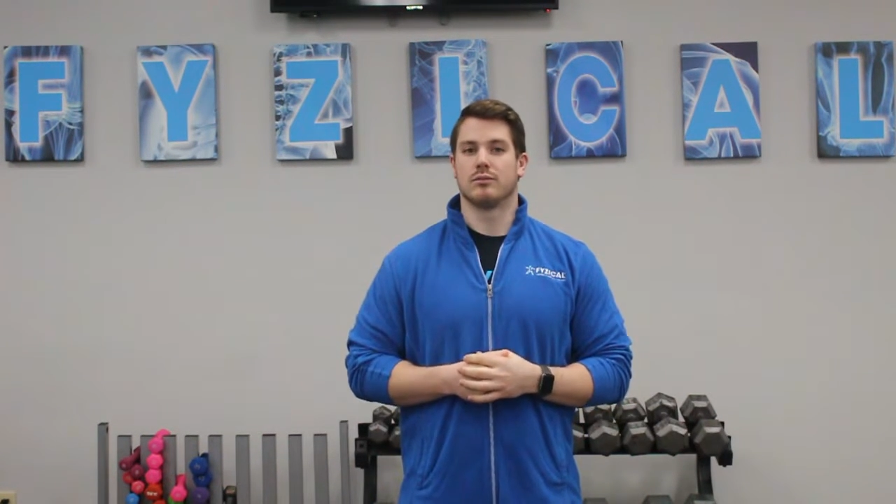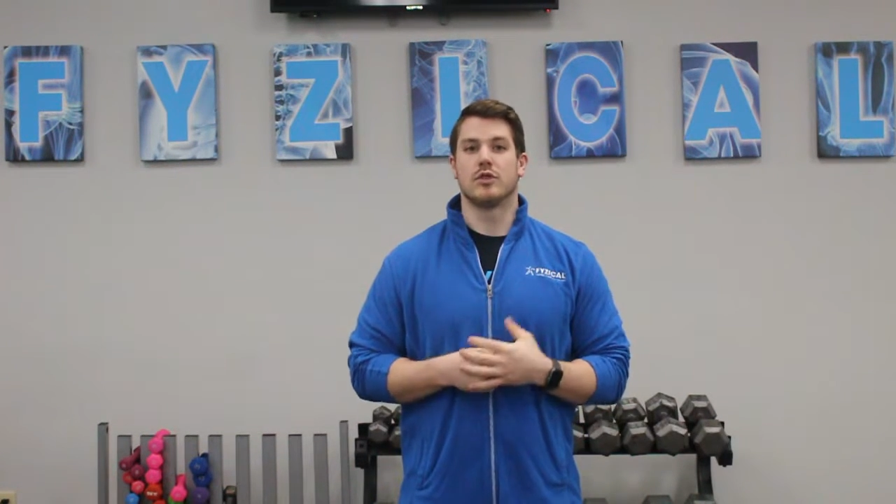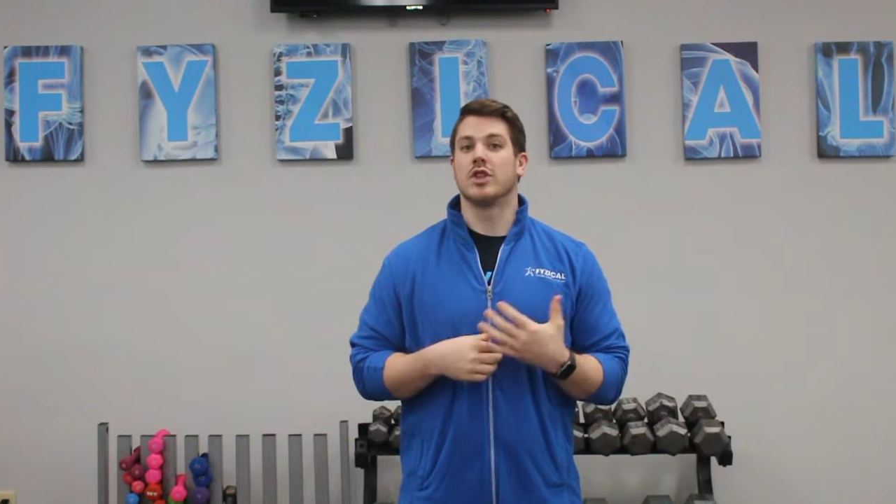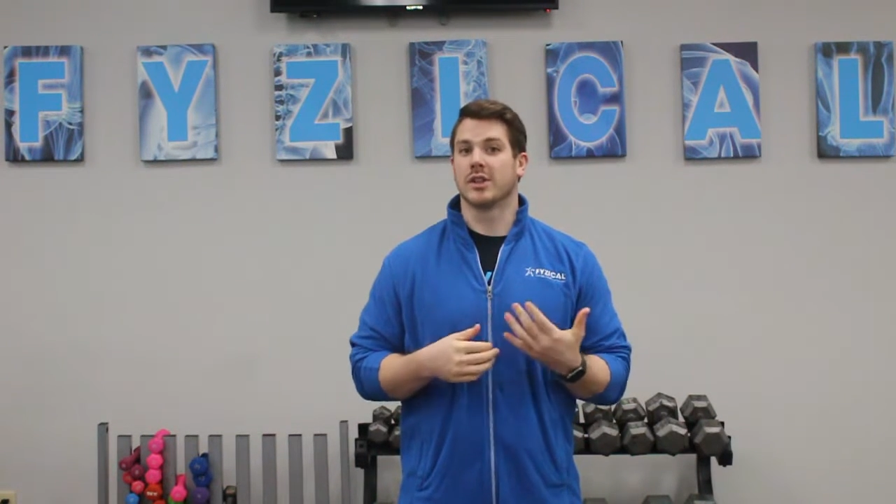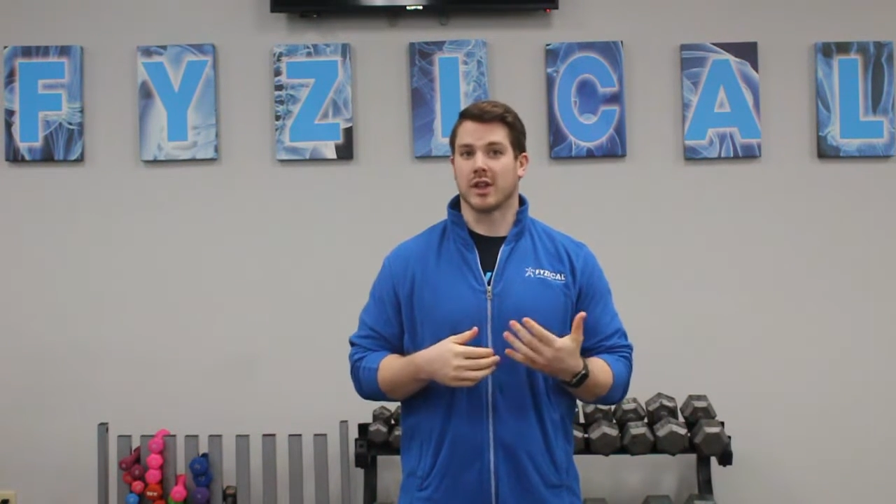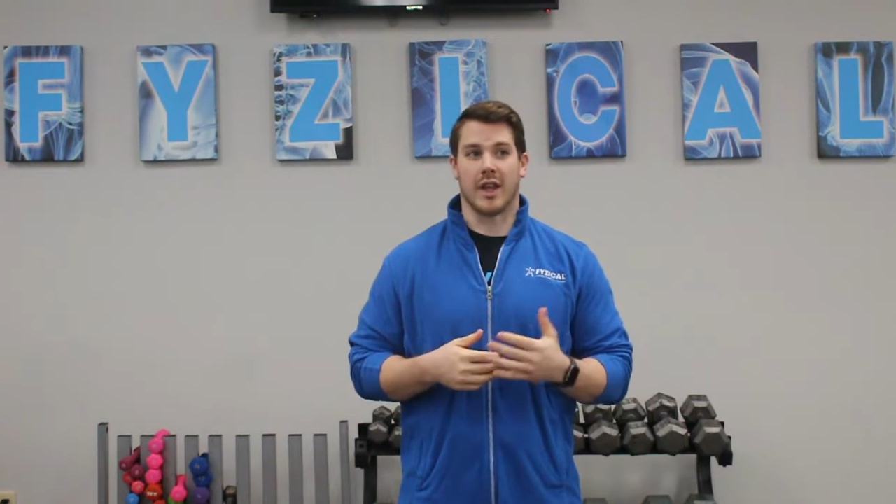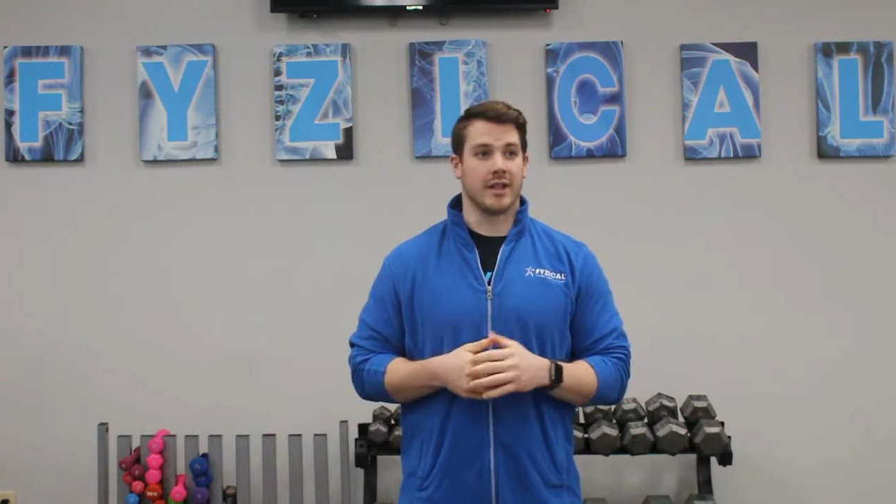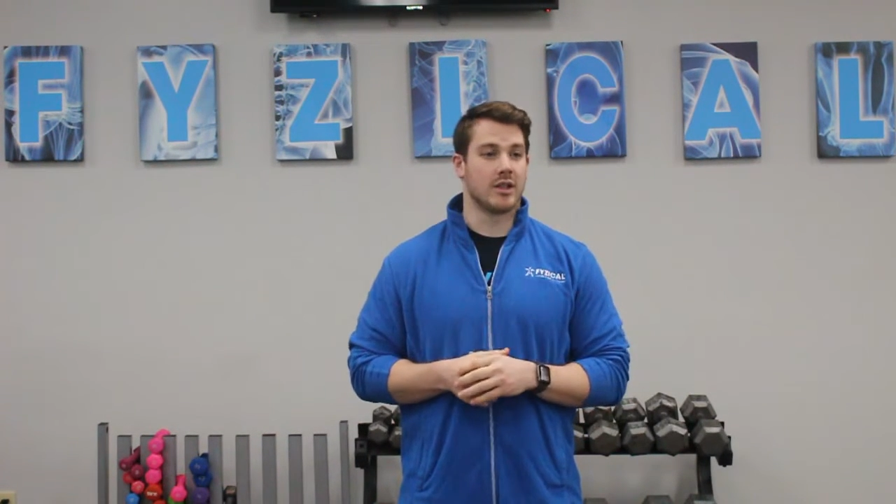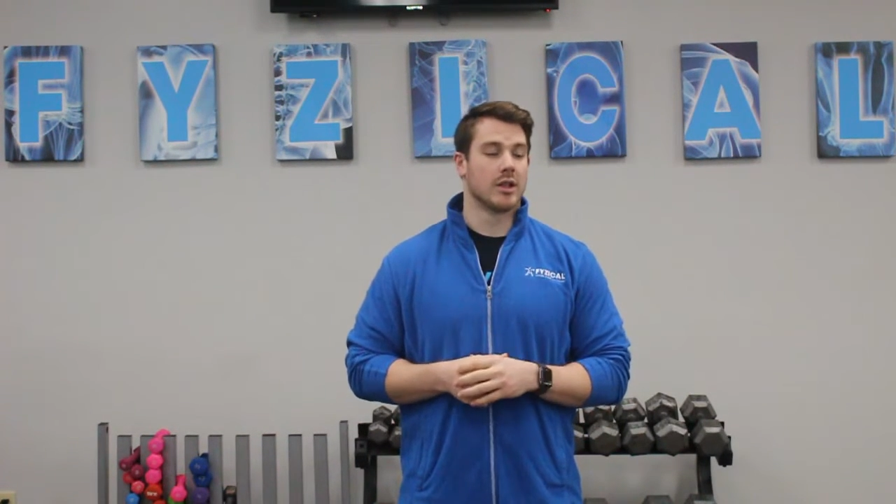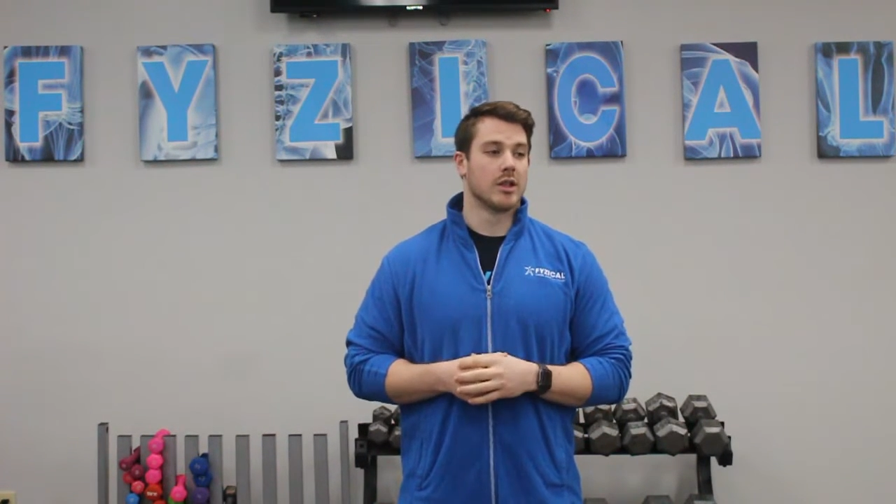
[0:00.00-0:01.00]
just
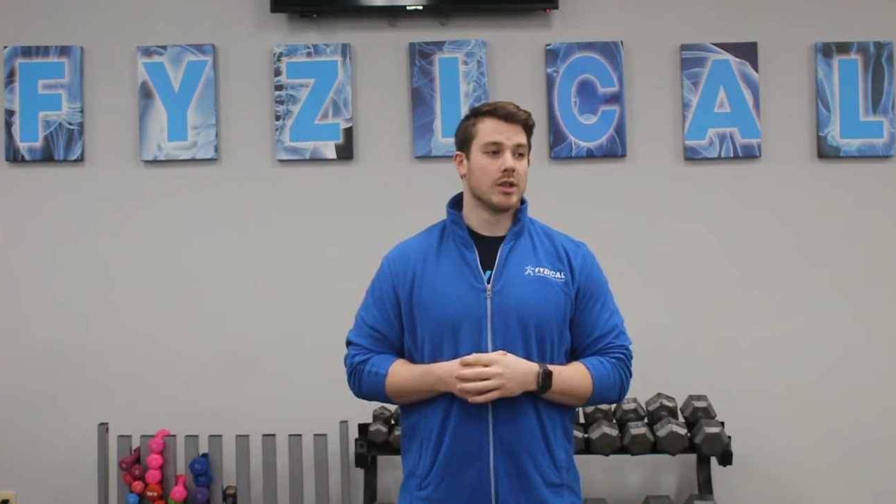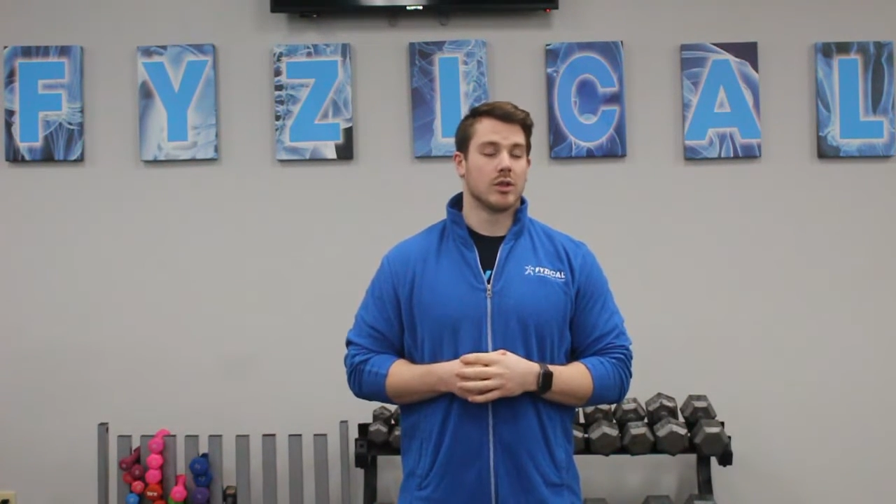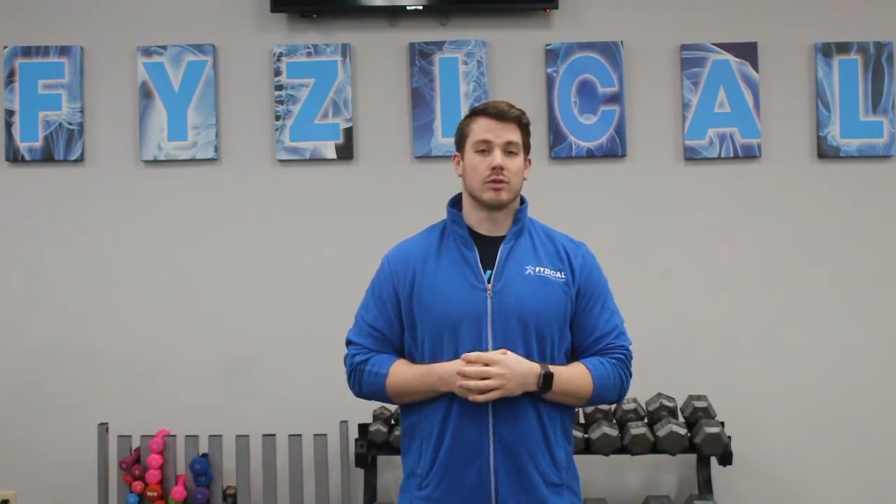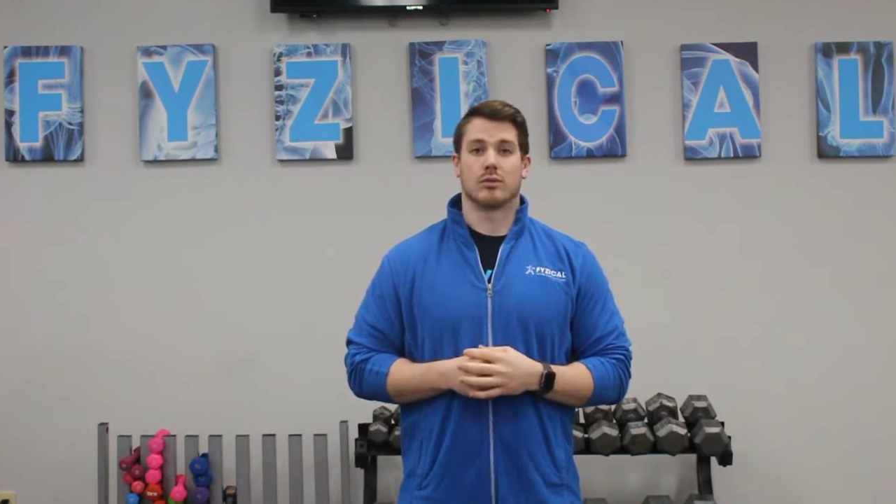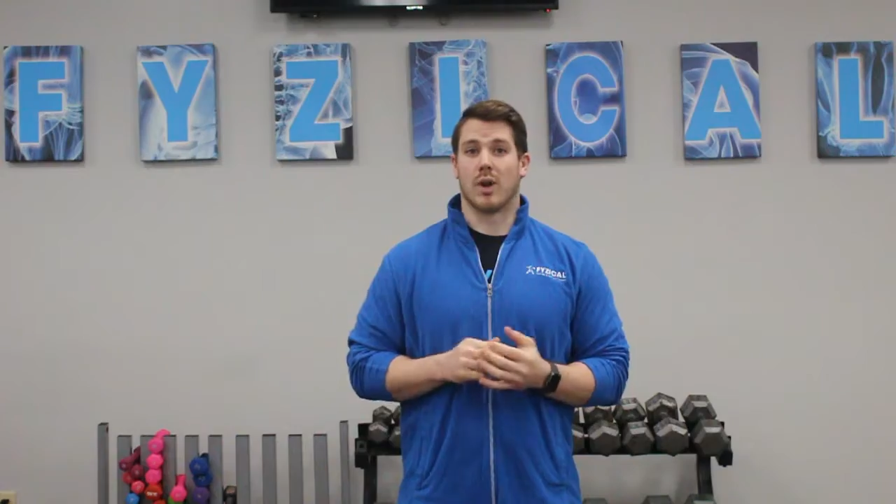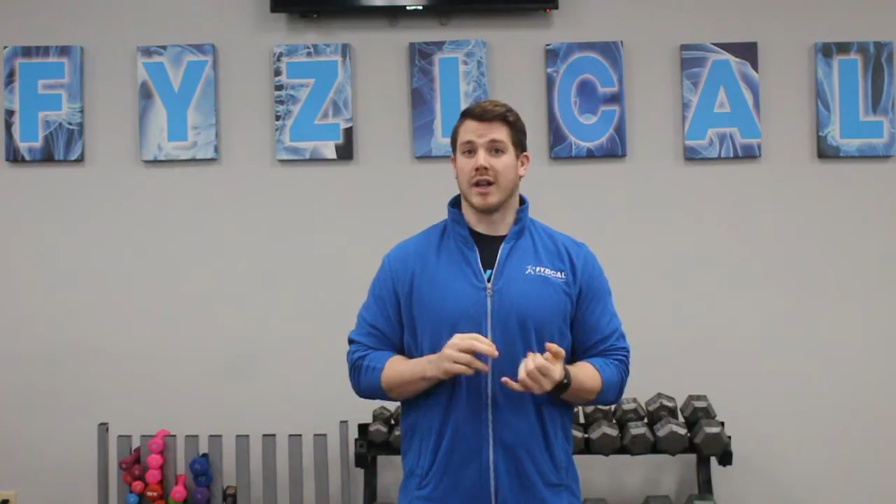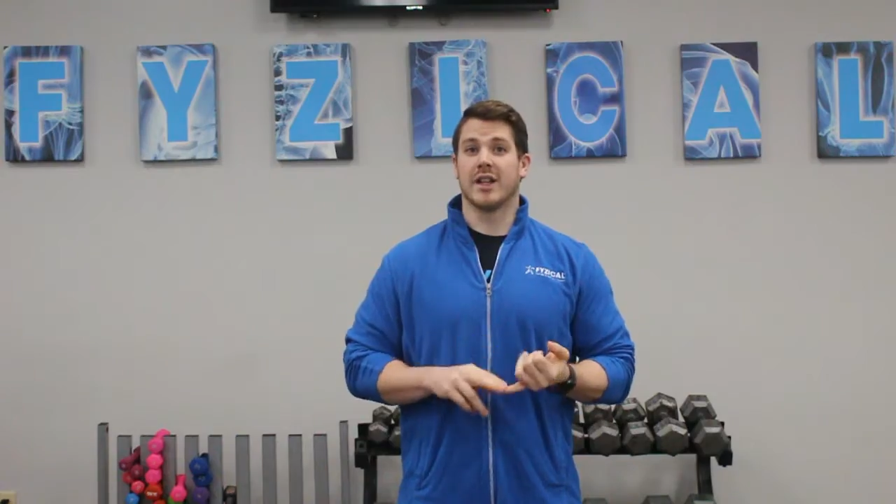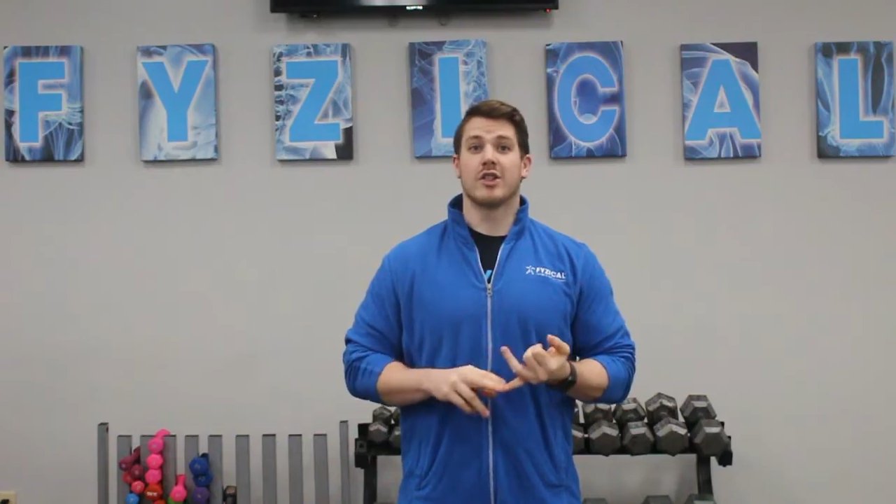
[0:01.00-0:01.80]
like running